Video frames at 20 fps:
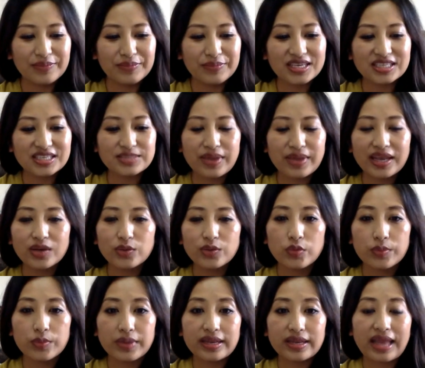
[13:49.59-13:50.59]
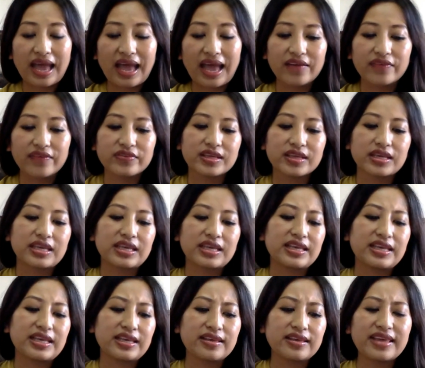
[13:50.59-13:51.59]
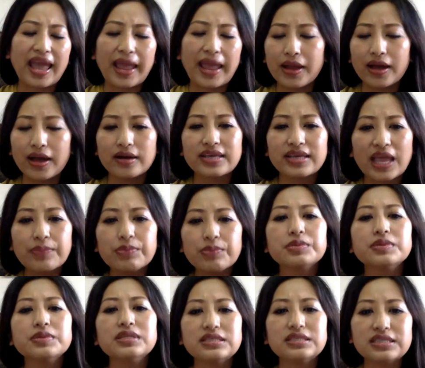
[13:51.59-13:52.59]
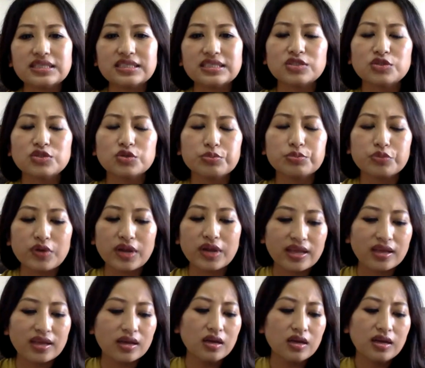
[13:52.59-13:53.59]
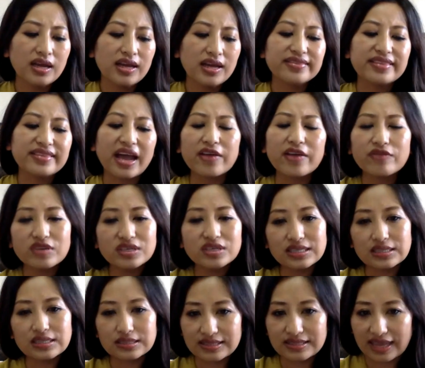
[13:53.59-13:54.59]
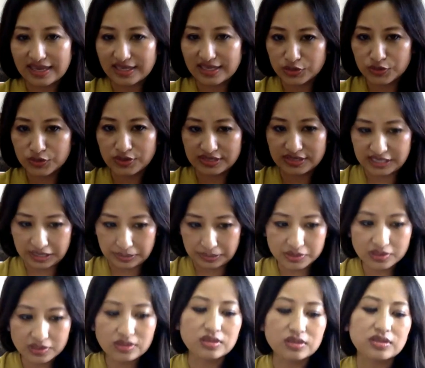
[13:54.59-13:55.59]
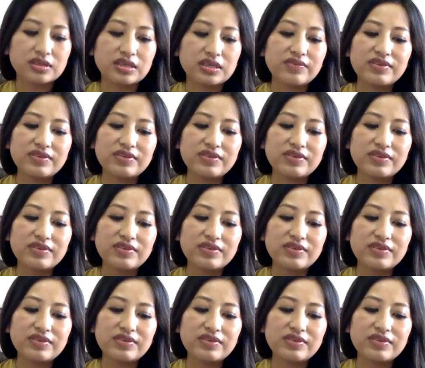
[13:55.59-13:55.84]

because men and women have the capabilities to bring diverse insights to the table.